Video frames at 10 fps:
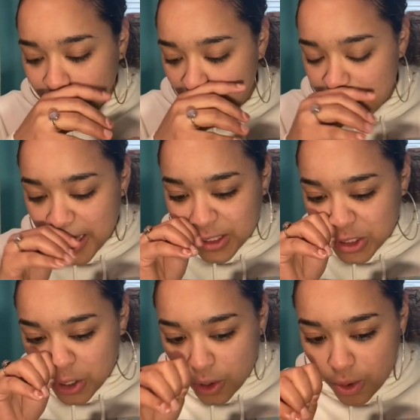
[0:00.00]
And then
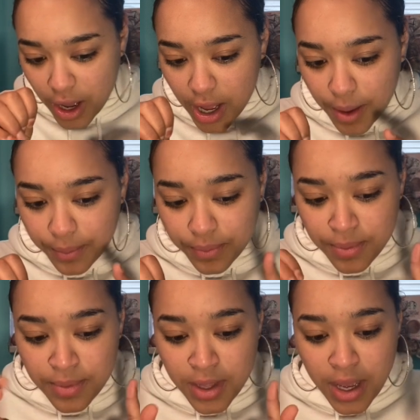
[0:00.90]
so,
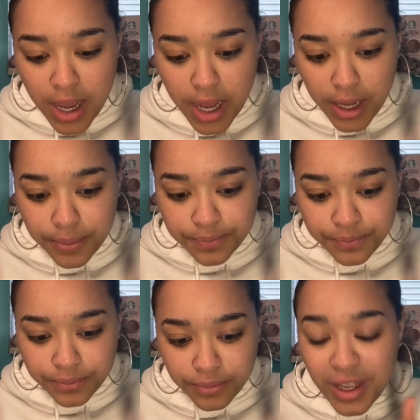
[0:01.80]

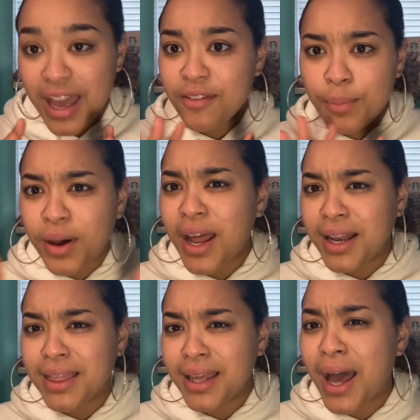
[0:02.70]
I haven't bought
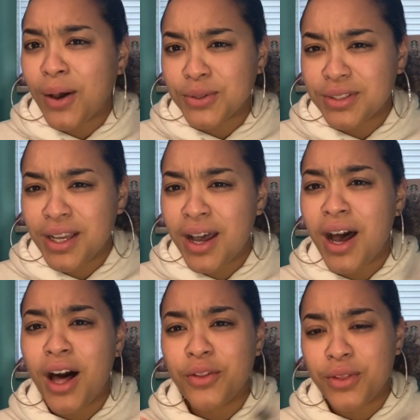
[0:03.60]
anything else
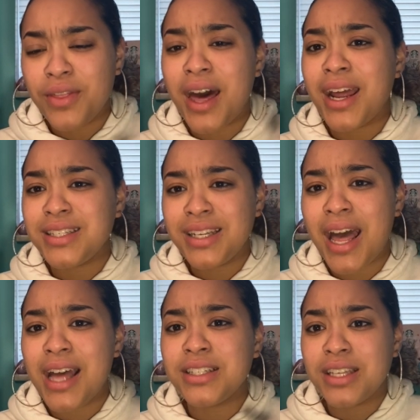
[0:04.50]
other than that. I did
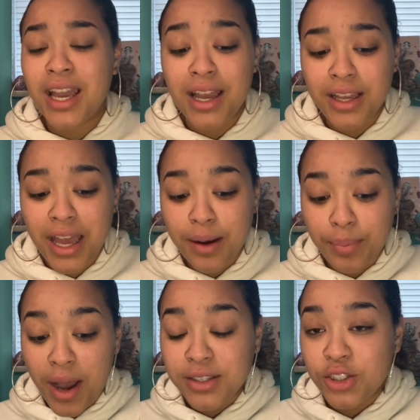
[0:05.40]
get
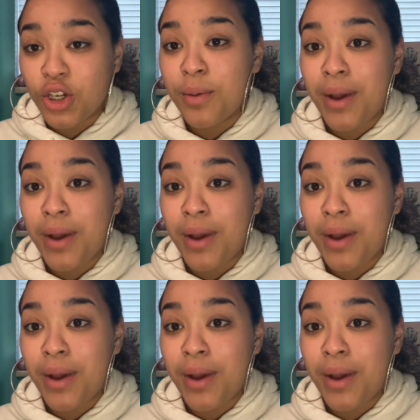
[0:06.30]
BoxyCharm.